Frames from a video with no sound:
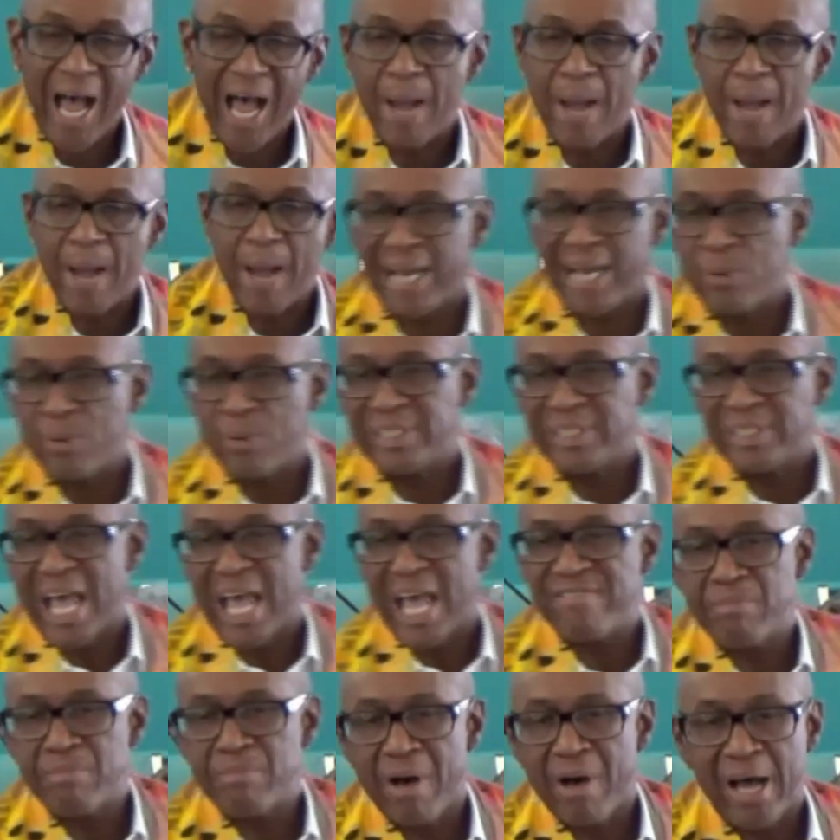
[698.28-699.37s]
that I was having
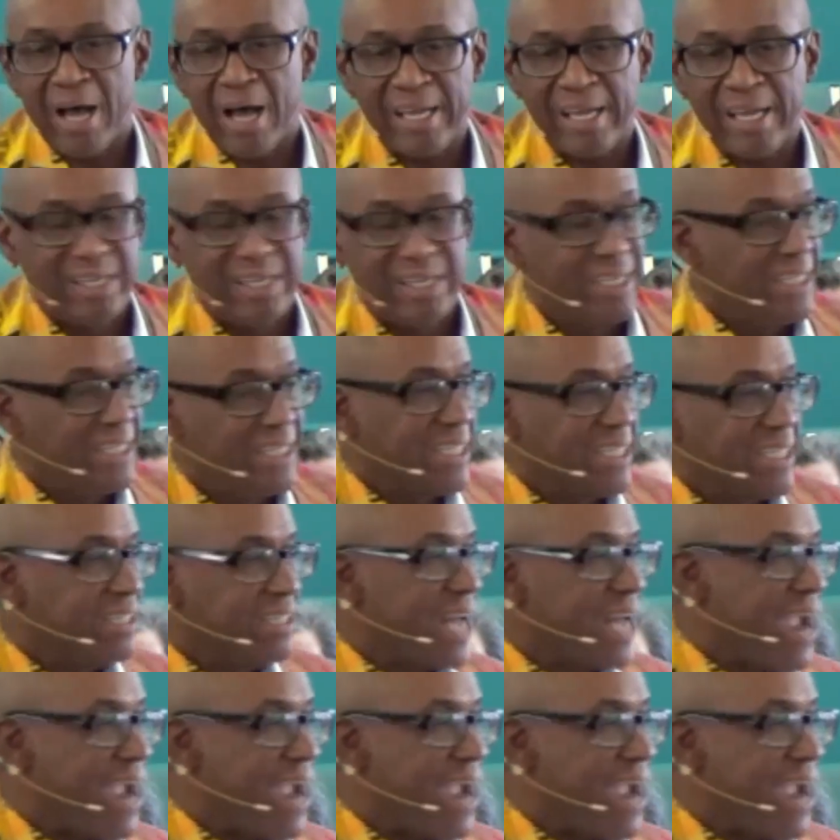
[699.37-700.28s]
my 9th